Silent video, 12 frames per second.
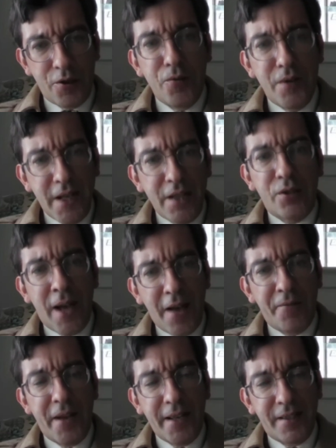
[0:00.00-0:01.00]
You need to
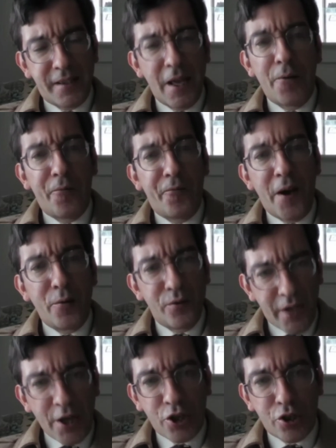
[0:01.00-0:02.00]
have a set of
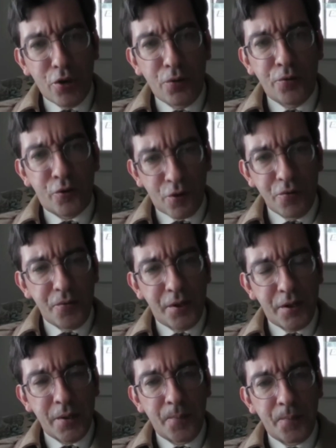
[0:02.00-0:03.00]
foundational
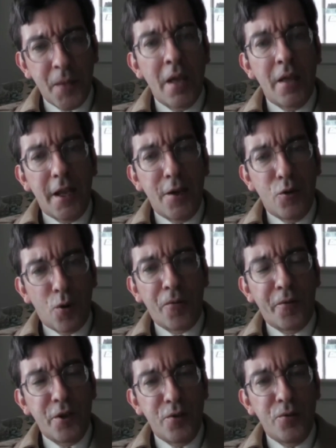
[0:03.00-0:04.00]
truths in
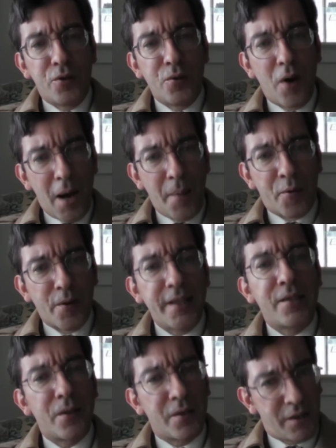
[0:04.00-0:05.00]
order for you to
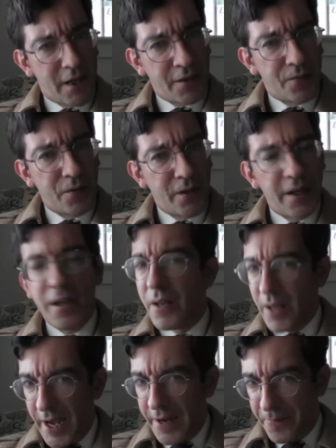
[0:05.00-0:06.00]
operate successfully
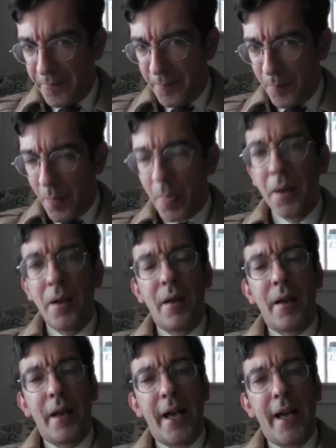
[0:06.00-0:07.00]
in life.
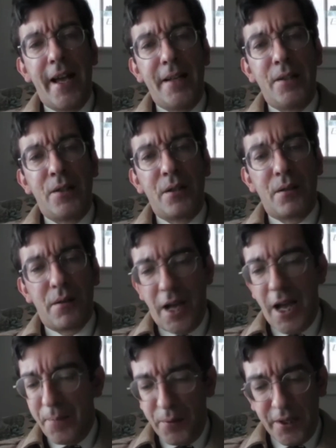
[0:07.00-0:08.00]
And
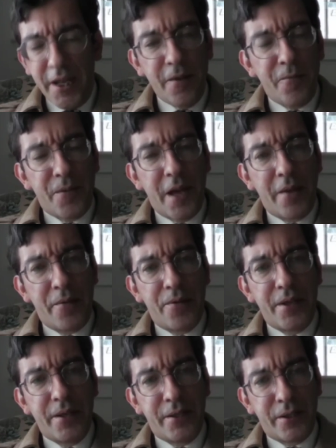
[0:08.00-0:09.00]
I believe that
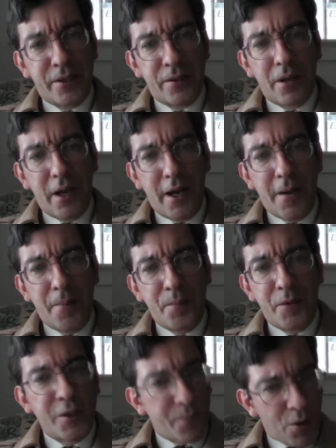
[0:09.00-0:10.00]
this uh,
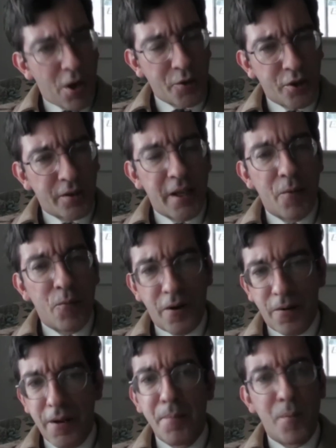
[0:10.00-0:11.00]
this project that
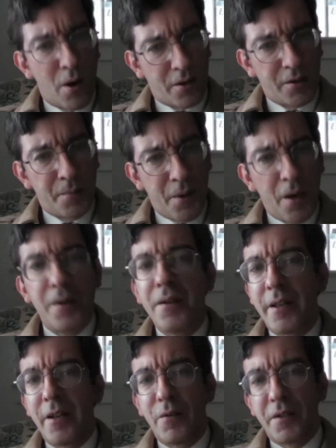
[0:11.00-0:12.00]
we're embarked
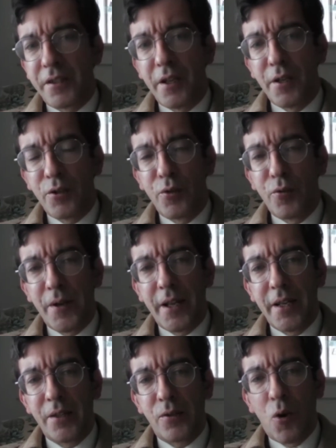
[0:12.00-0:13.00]
upon here at City
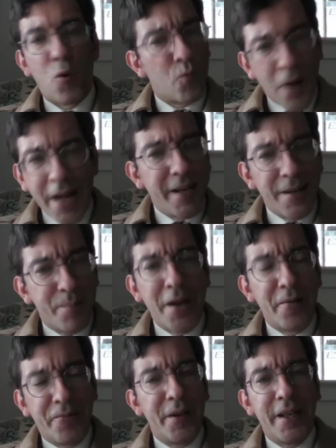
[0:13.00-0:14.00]
Tutoring is already
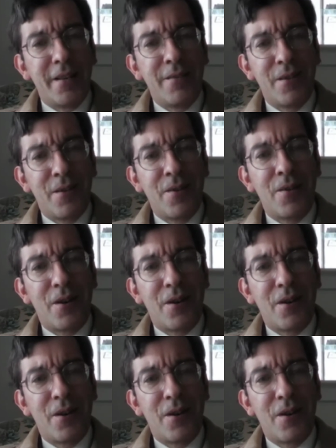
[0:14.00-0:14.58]
benefiting